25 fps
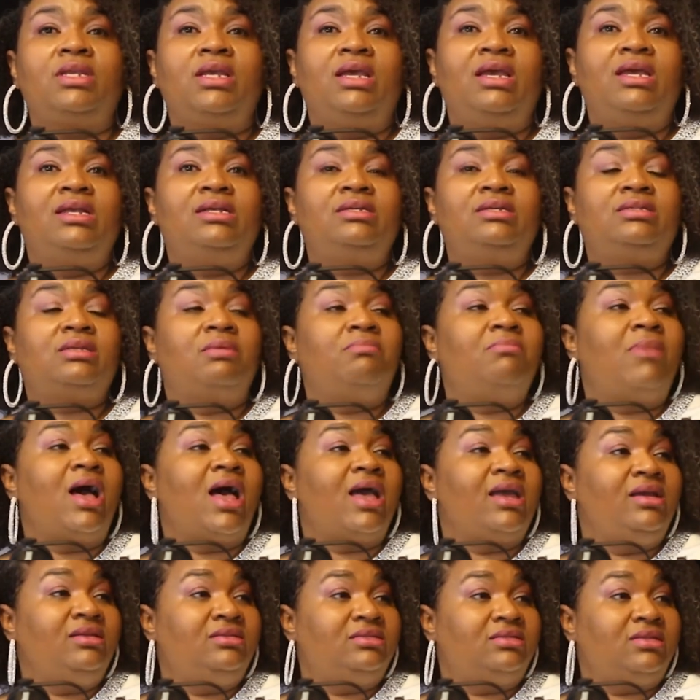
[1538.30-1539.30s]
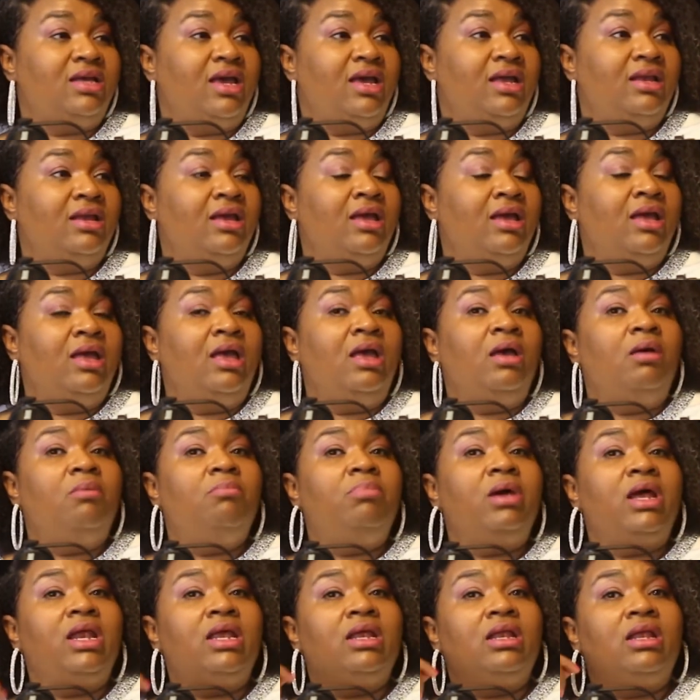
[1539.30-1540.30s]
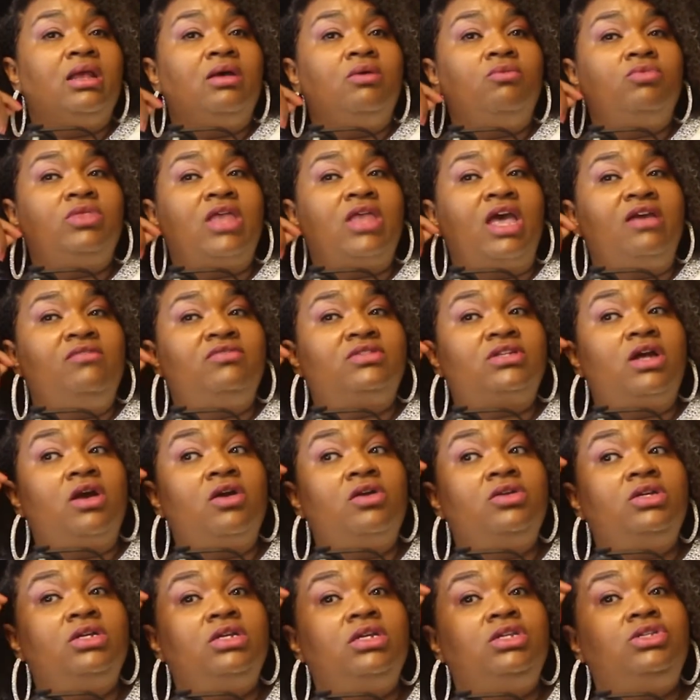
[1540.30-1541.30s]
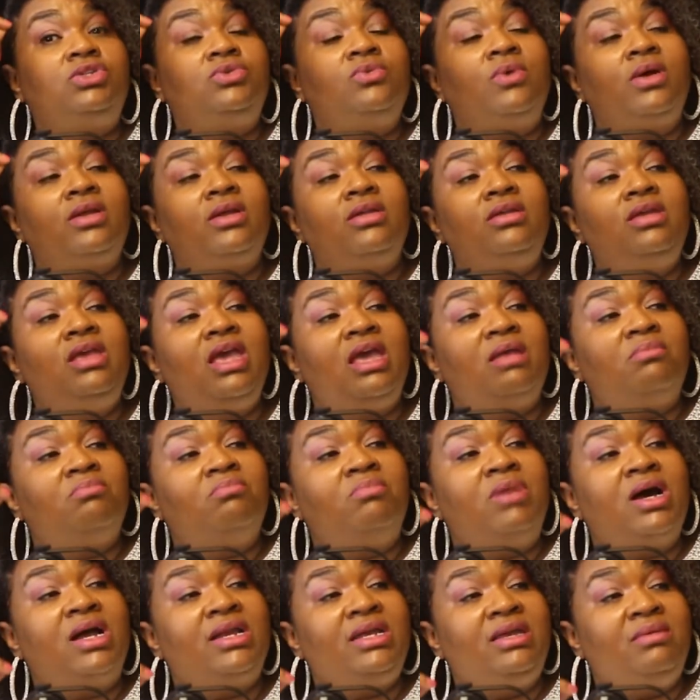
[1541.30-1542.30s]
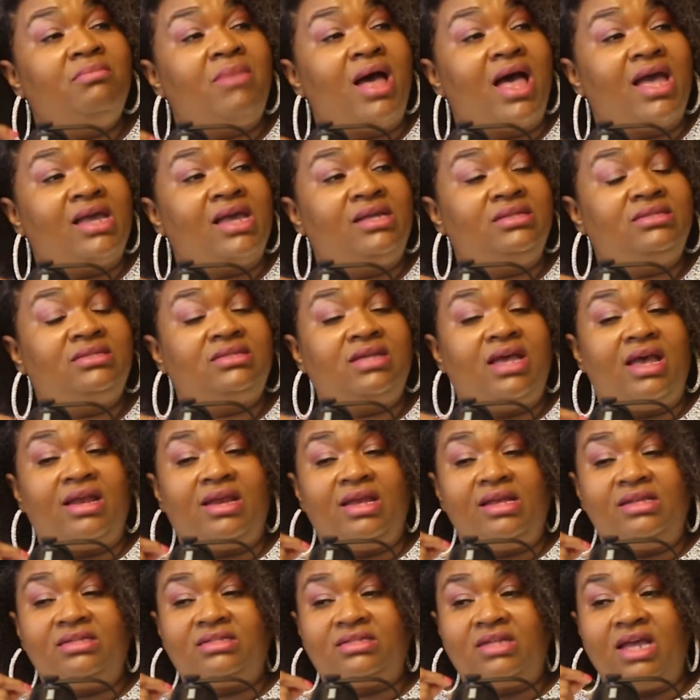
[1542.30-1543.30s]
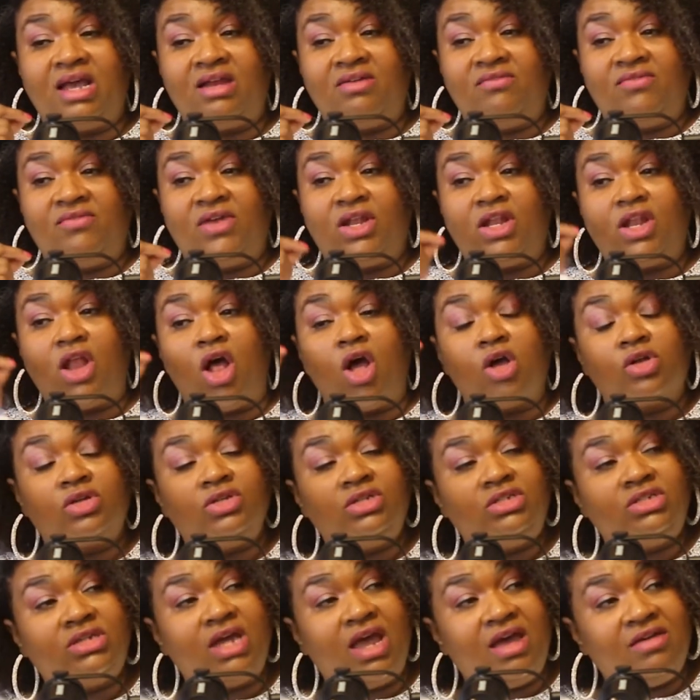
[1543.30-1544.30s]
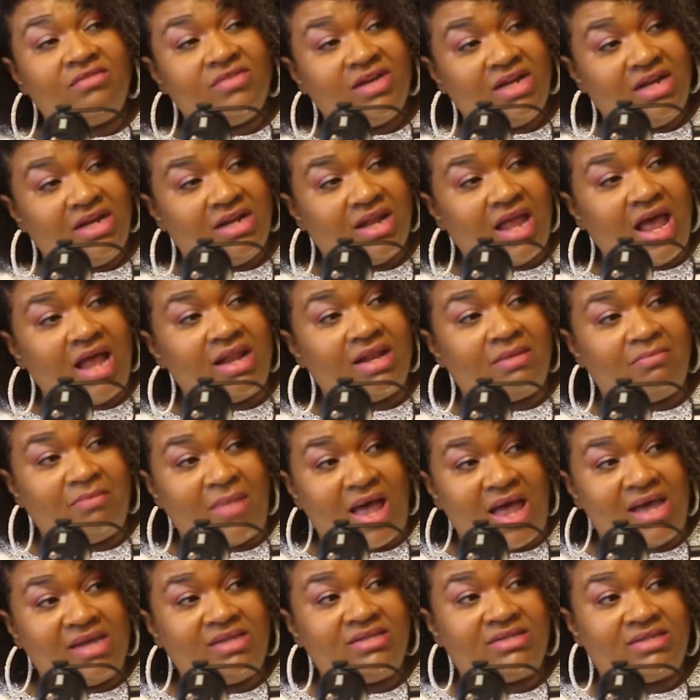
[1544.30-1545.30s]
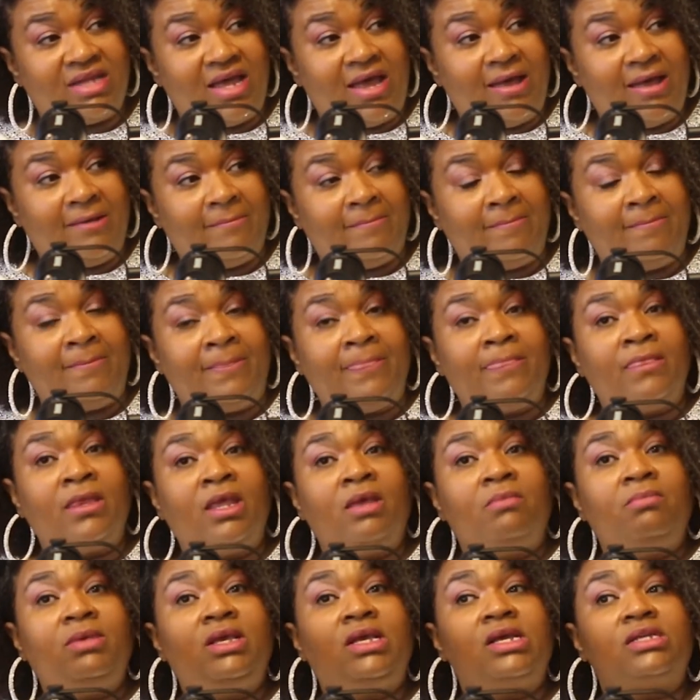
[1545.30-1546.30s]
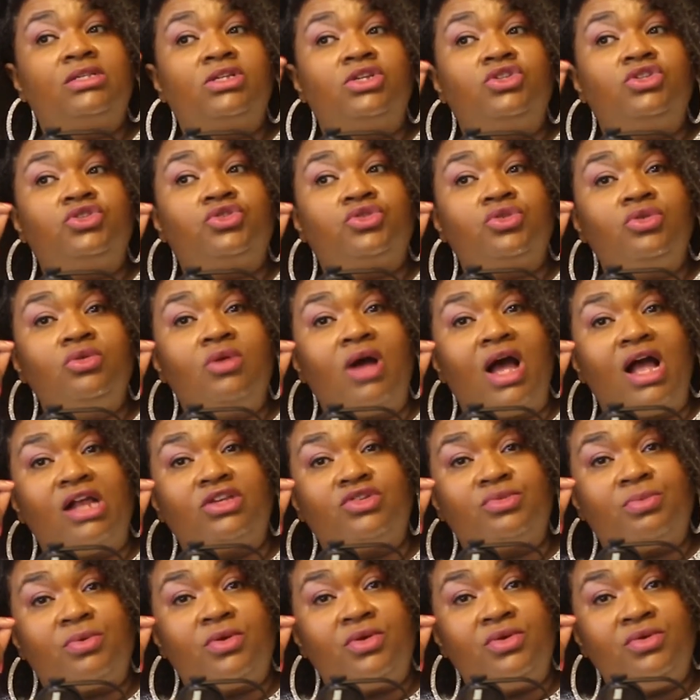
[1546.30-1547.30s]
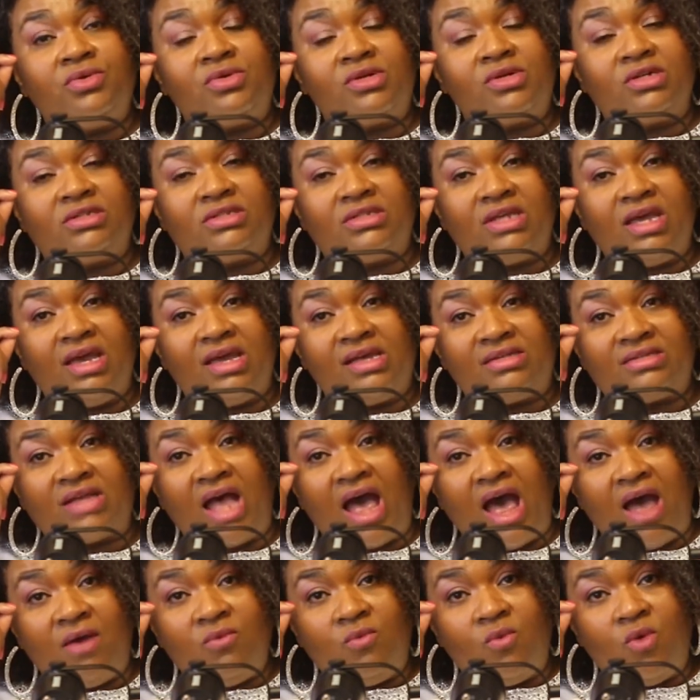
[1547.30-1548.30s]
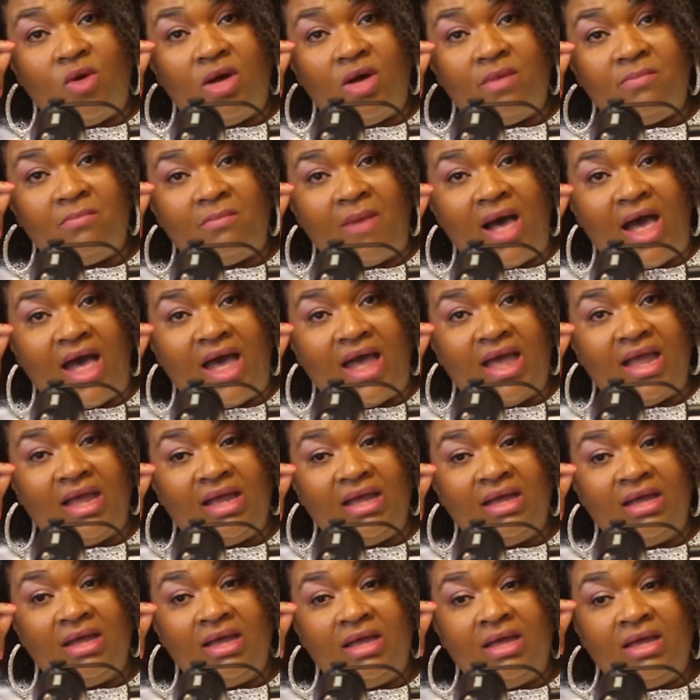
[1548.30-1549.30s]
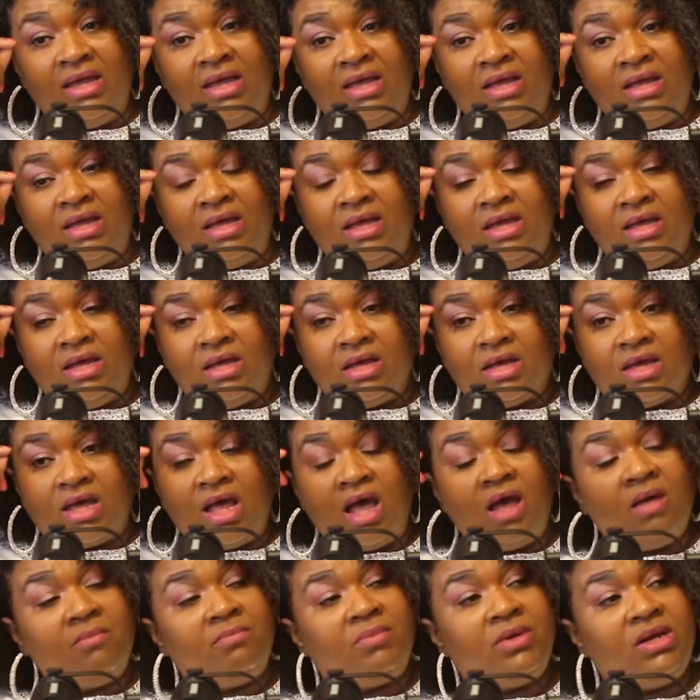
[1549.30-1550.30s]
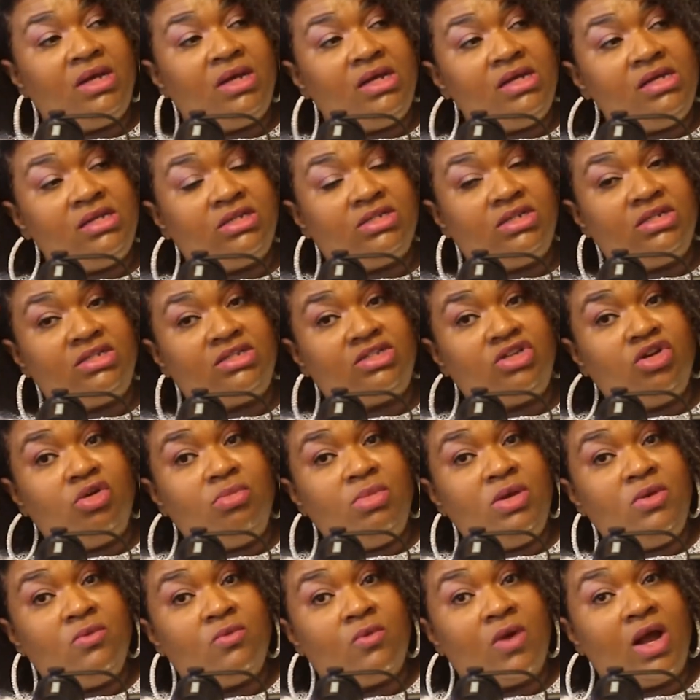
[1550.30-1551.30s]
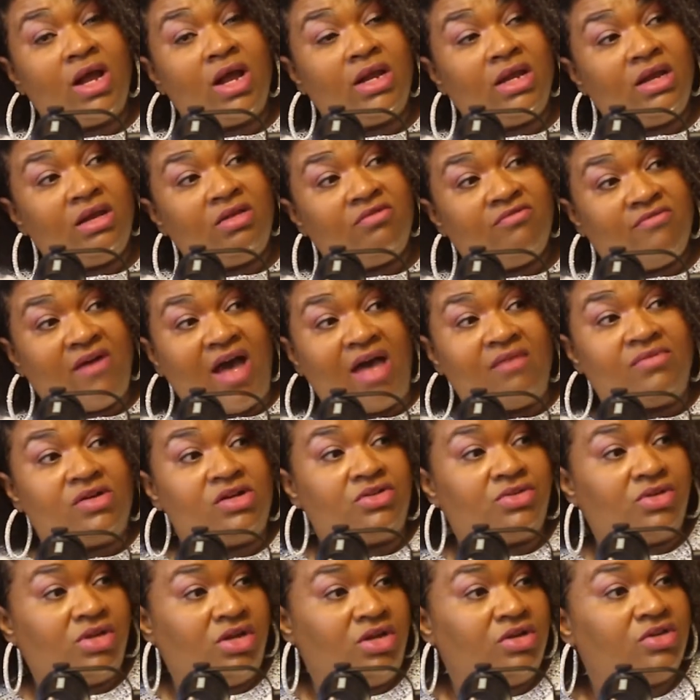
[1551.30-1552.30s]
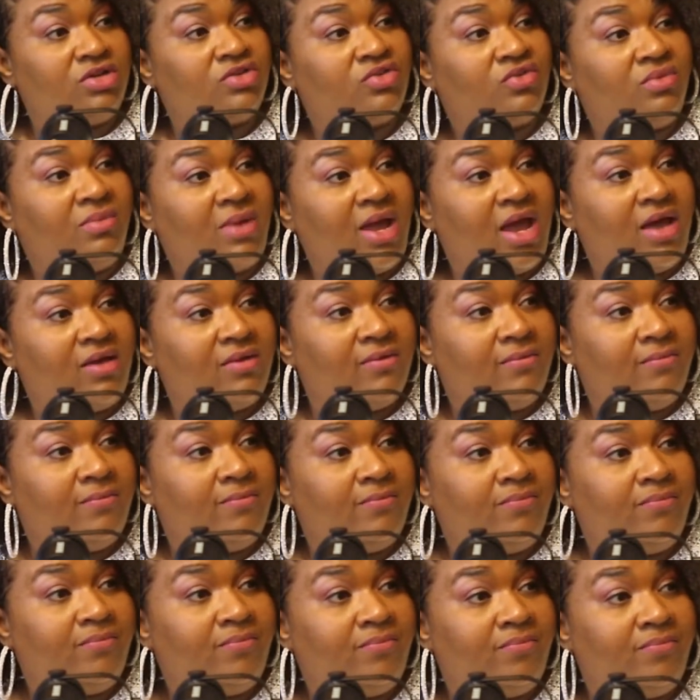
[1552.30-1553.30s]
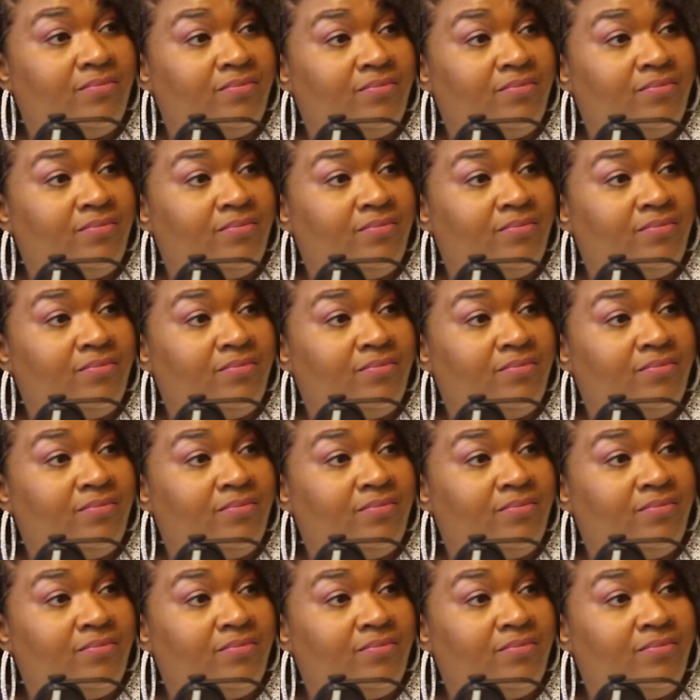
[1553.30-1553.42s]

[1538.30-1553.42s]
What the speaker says: it is a mindset, but they've turned it into a get money mindset instead of a longevity mindset. Because a true entrepreneur says, I want my company to still be running 500 years from now. Mm-hmm.